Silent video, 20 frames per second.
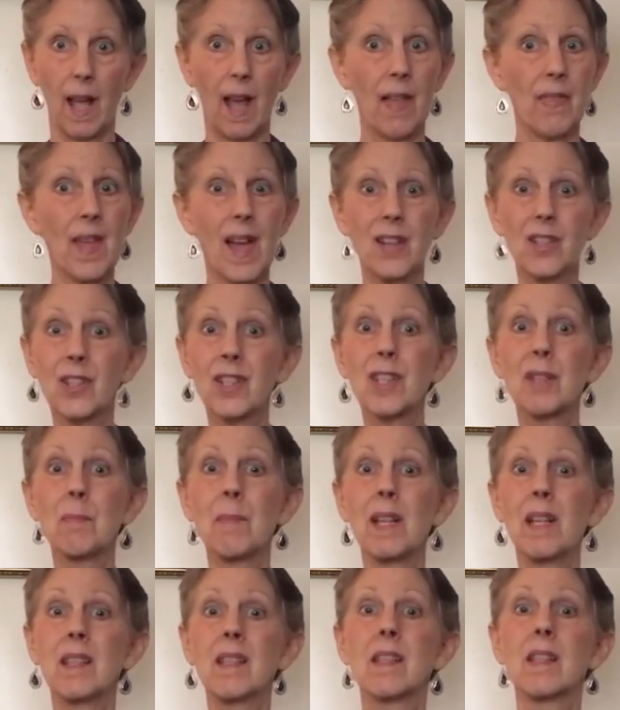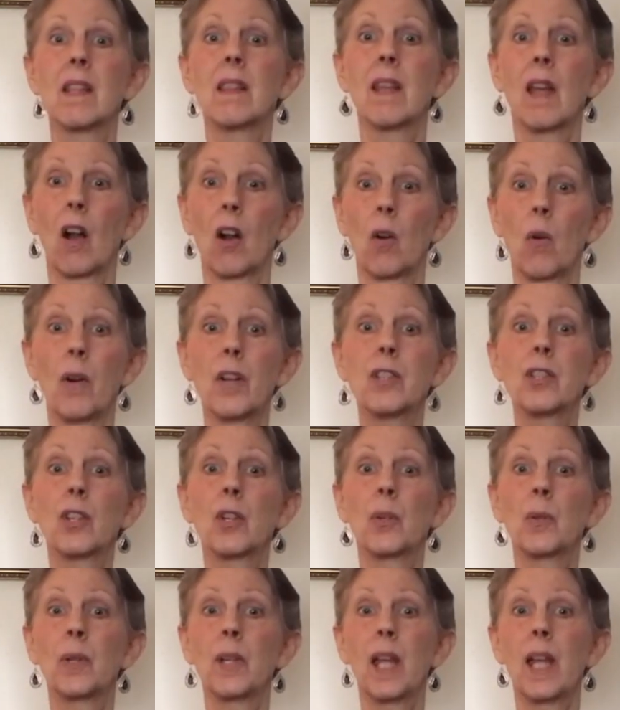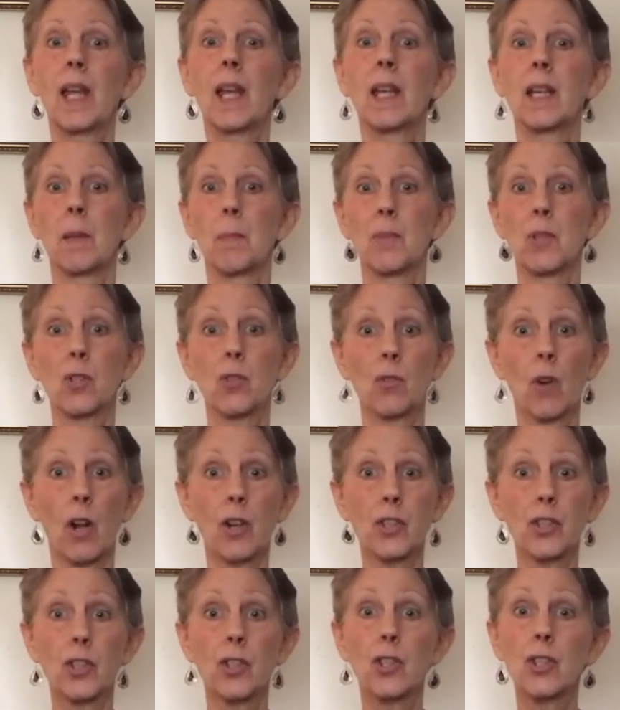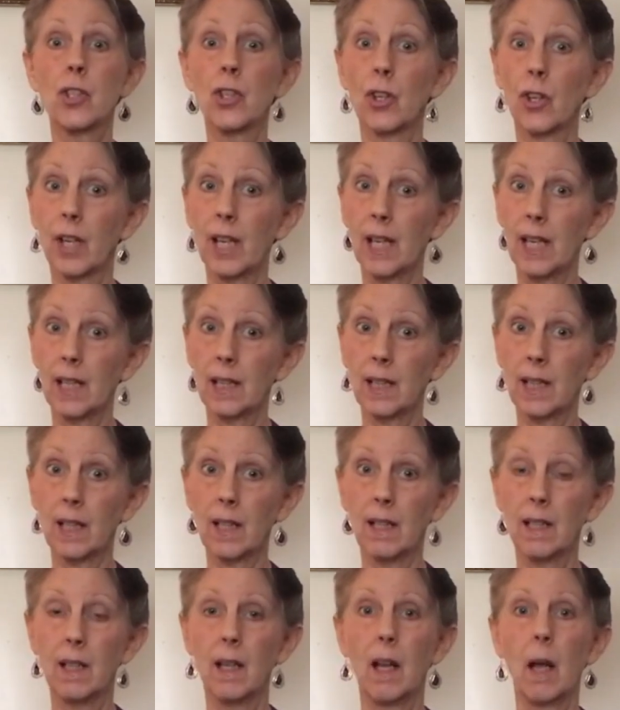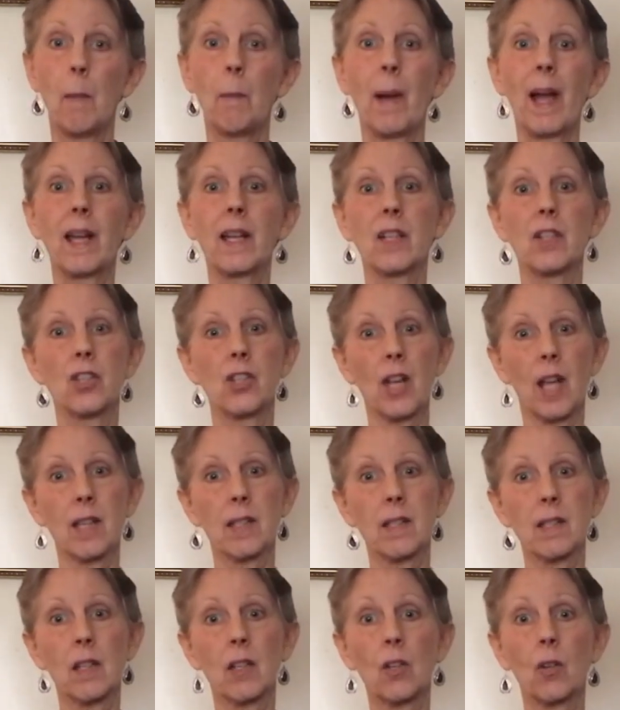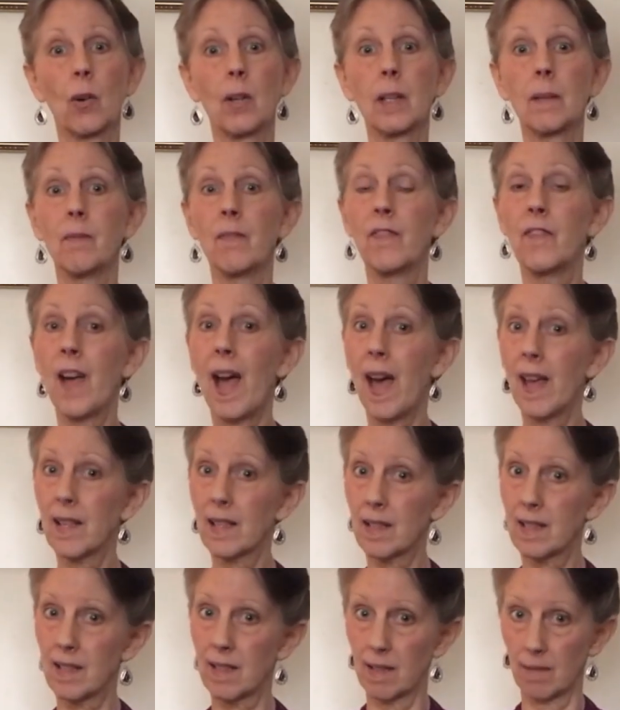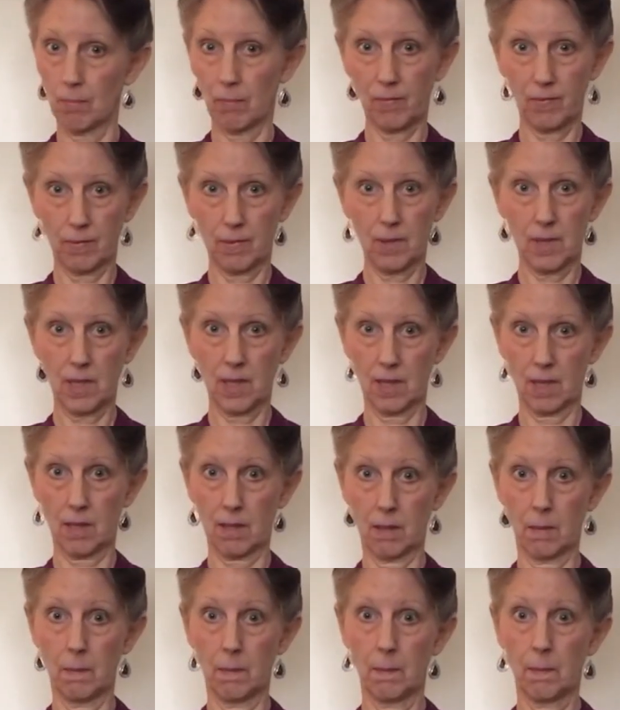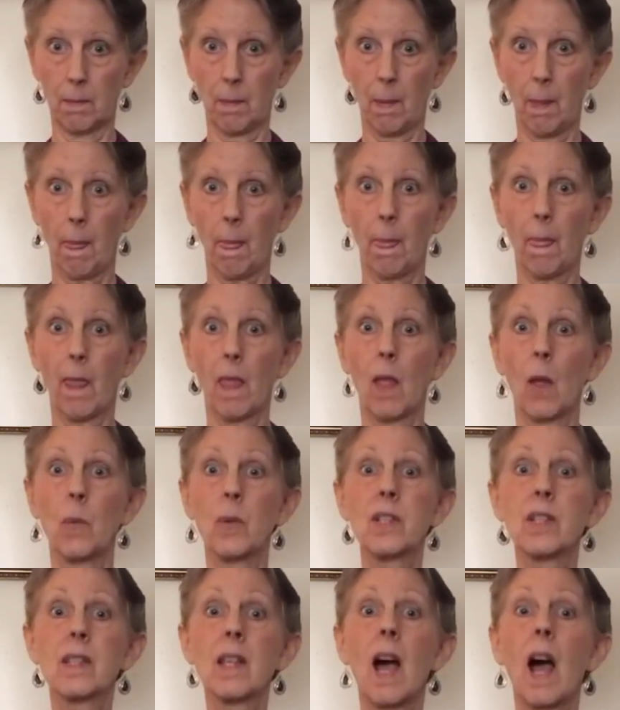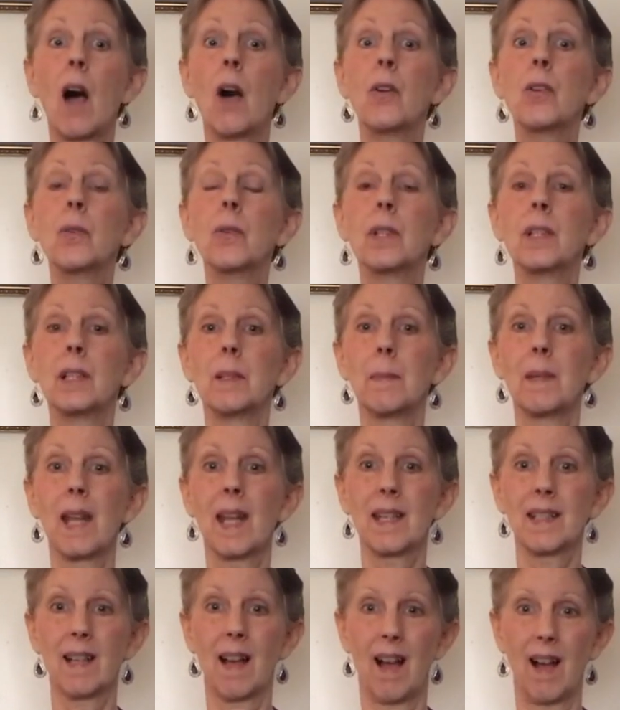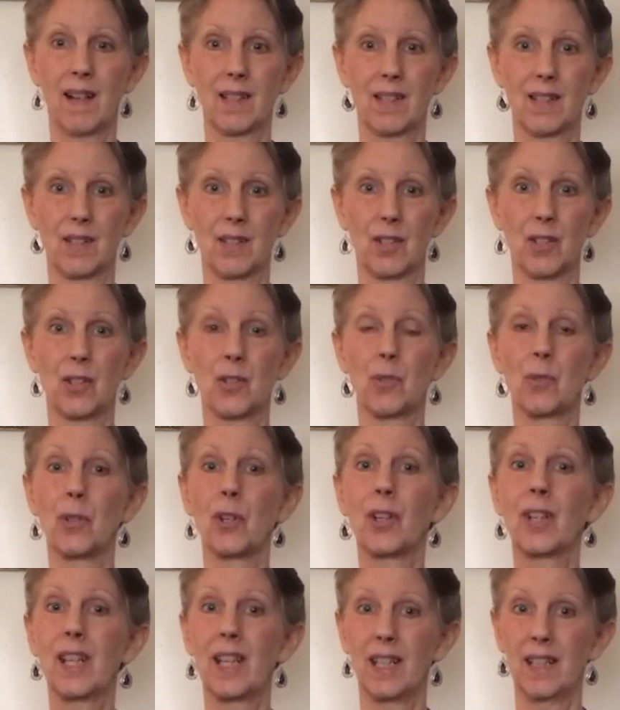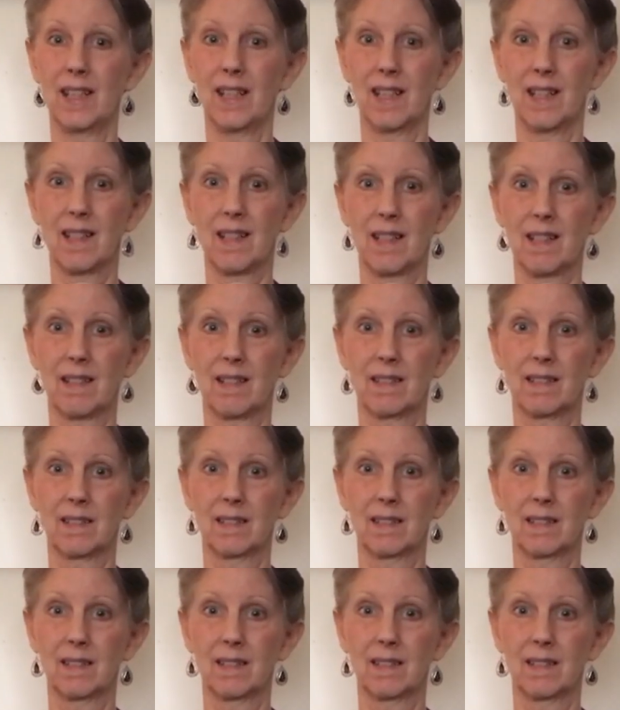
And that just means that they are going to create an obstruction to your healing by congesting your lymphatic system, which is how you eliminate toxins through your kidneys.